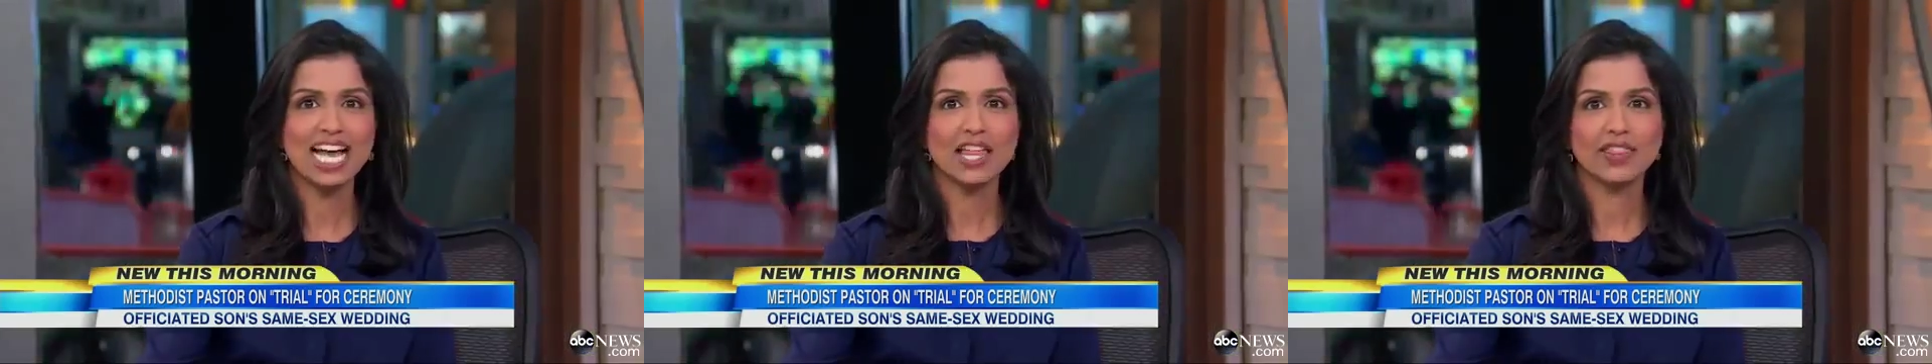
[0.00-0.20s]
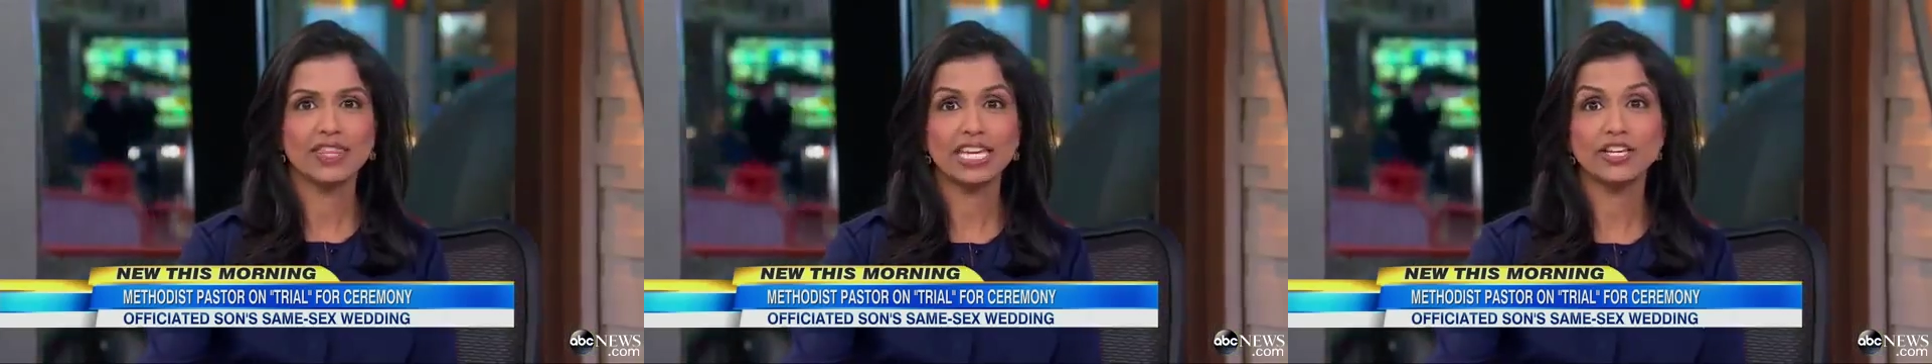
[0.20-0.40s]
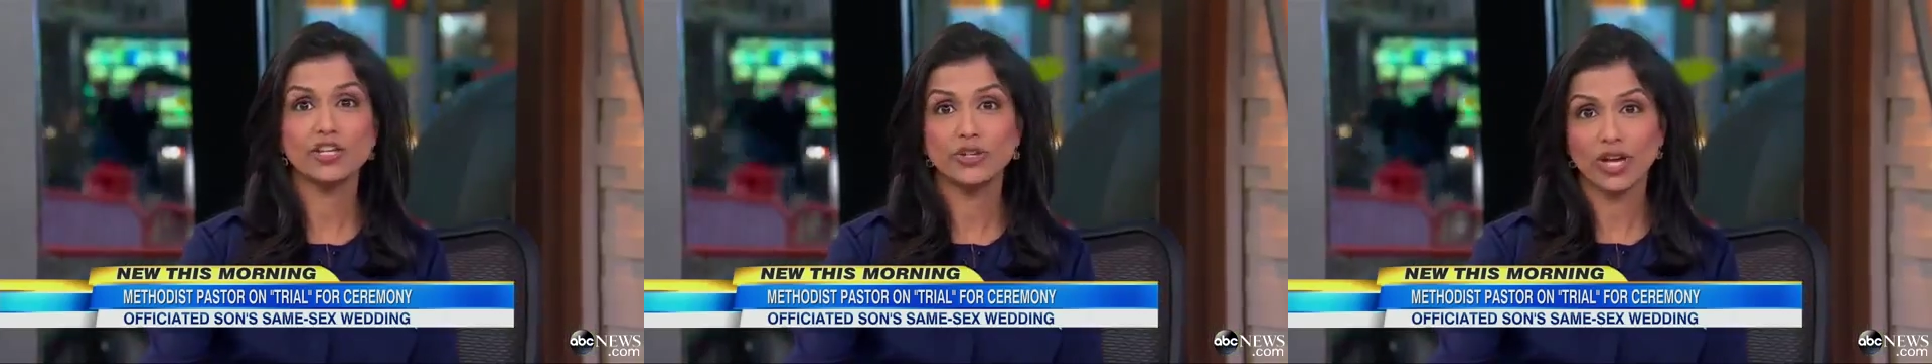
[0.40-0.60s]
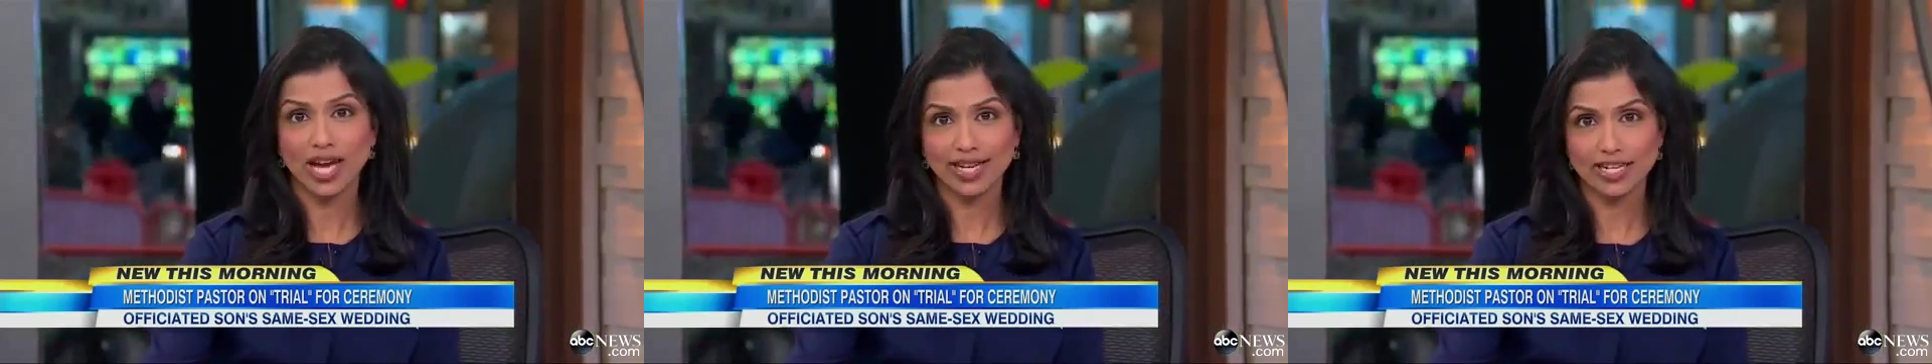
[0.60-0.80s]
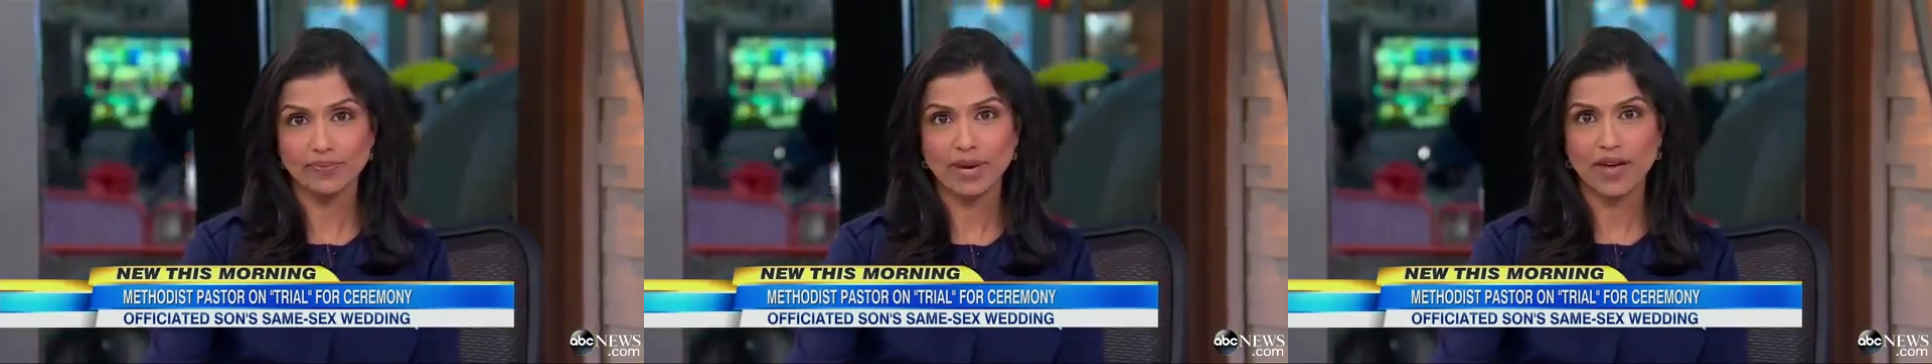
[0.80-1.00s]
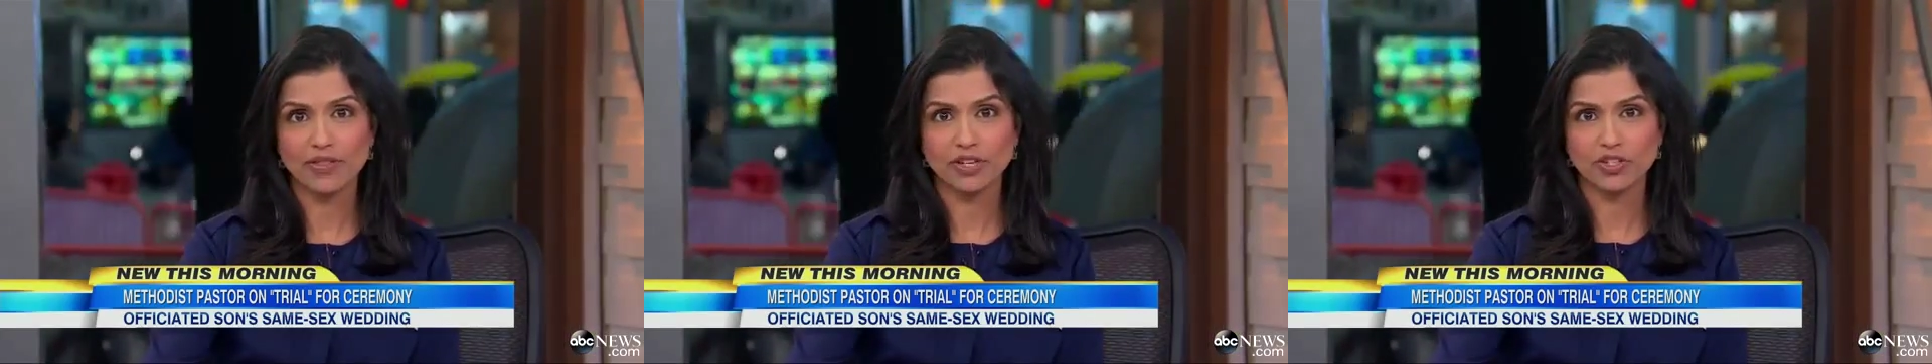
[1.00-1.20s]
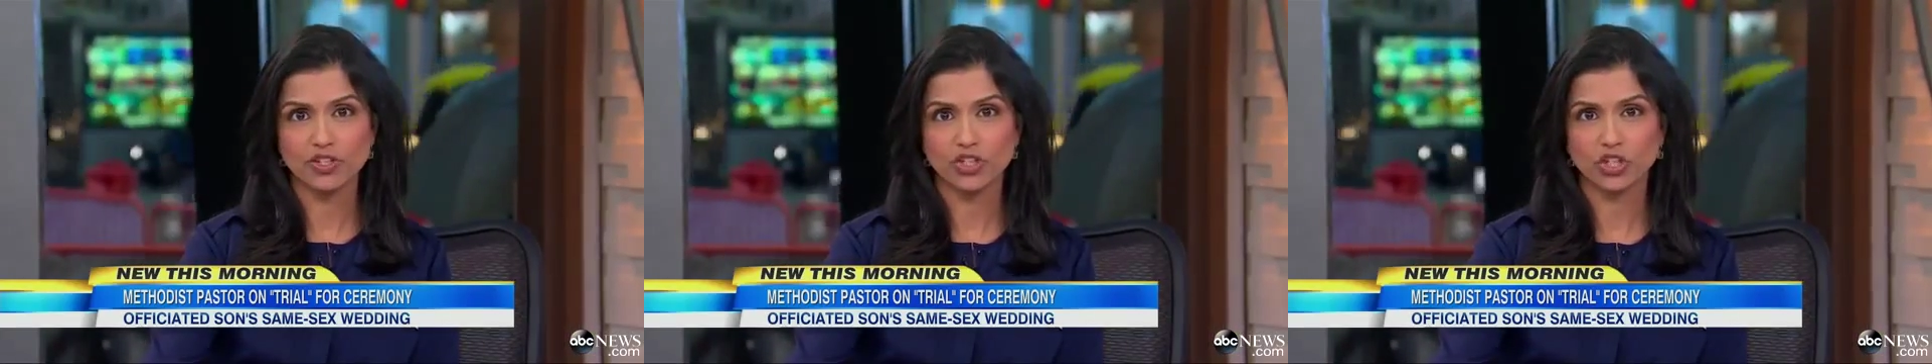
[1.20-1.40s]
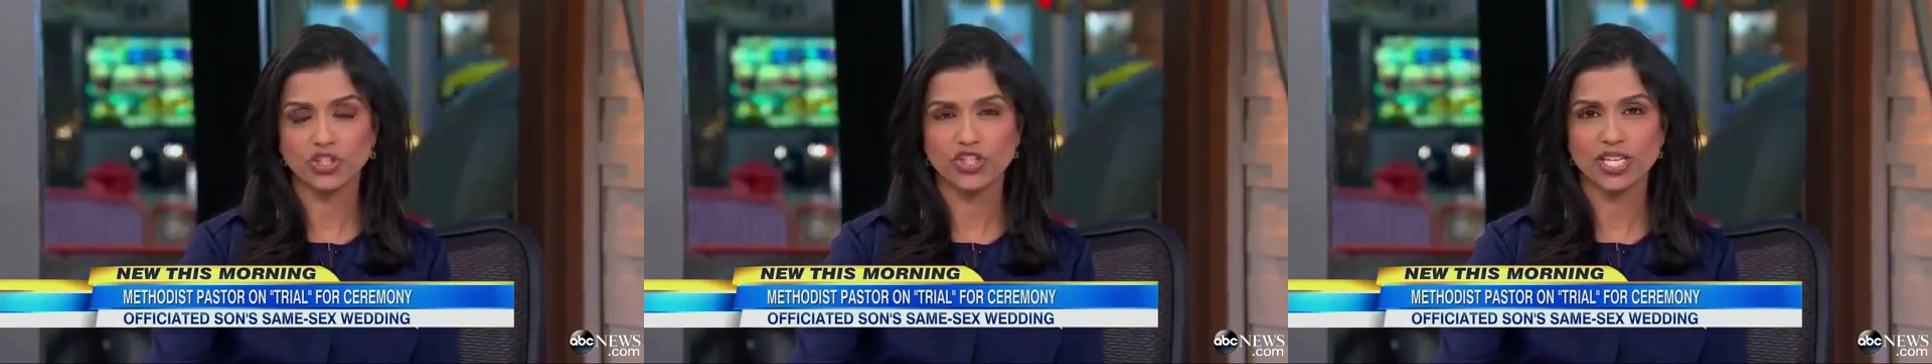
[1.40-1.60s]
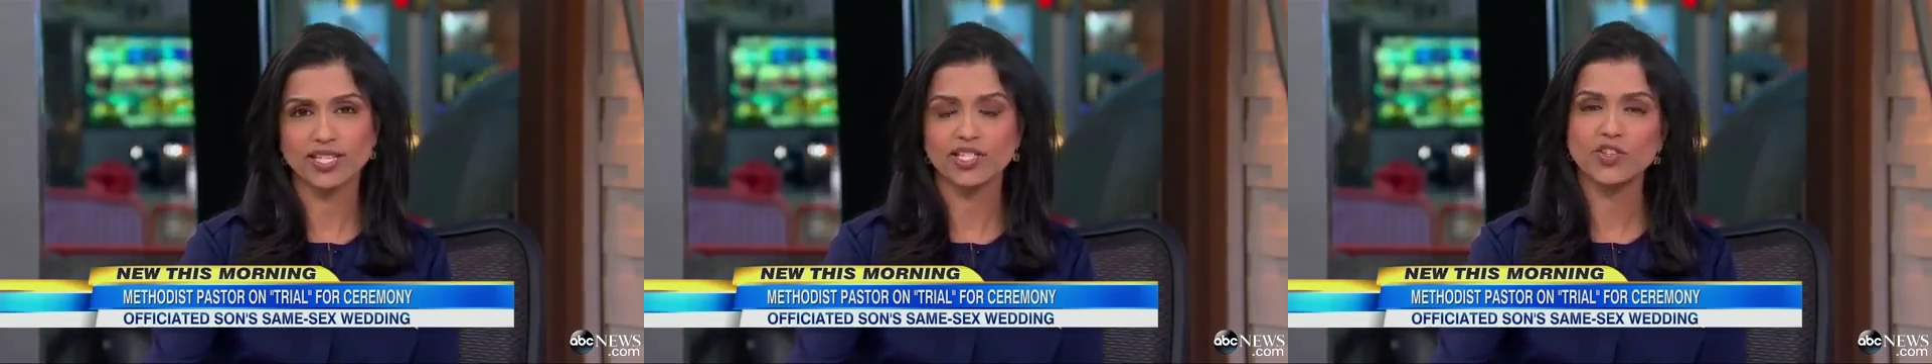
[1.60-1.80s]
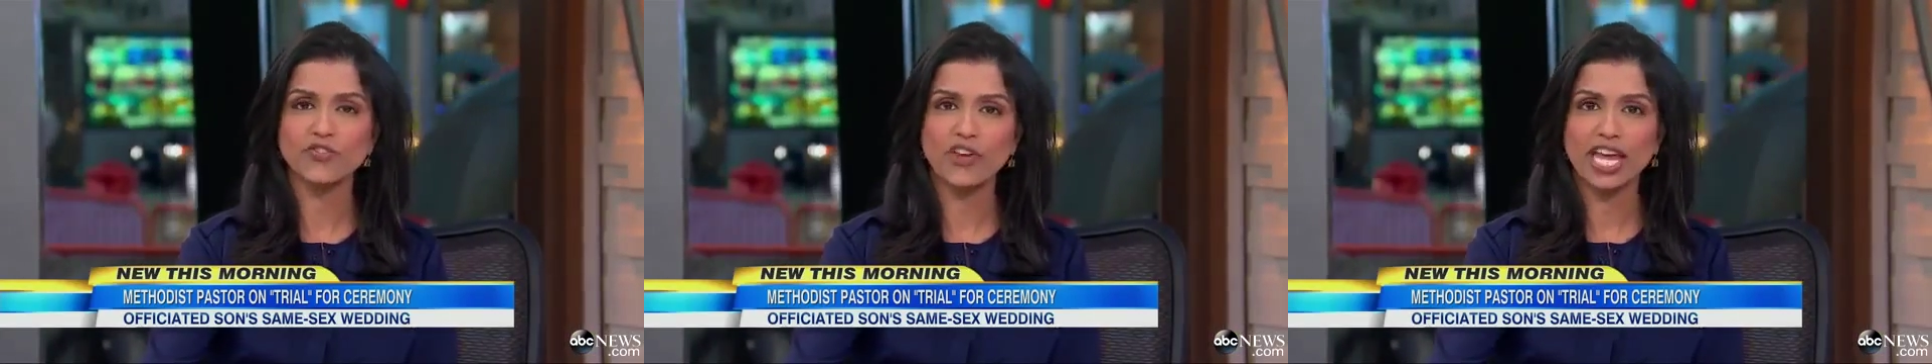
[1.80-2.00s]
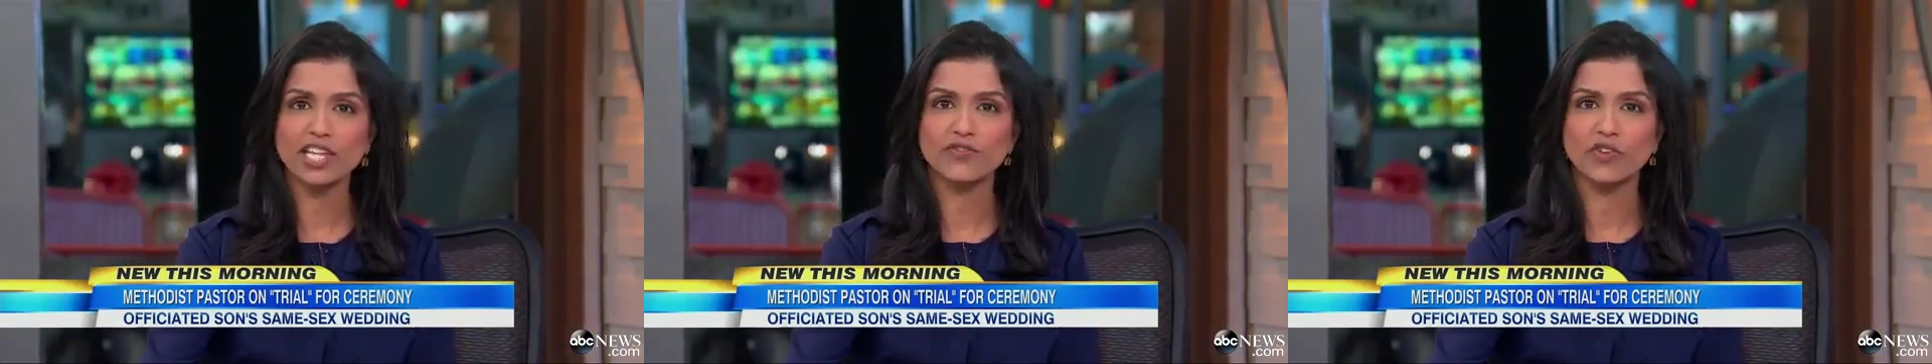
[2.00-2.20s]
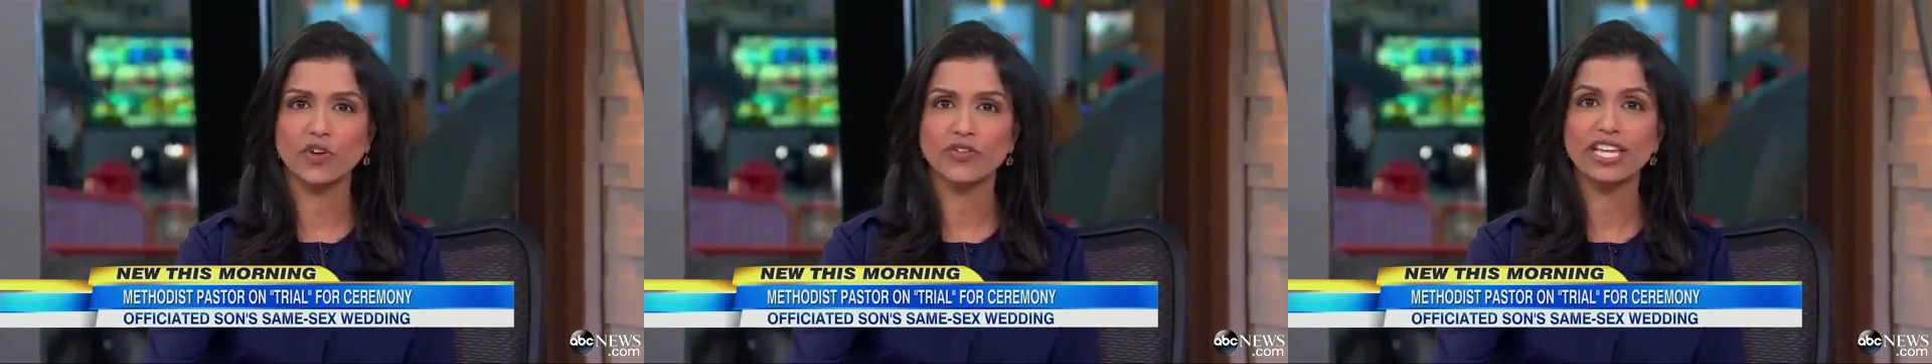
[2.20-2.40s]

The United Methodist Church says it's faithful.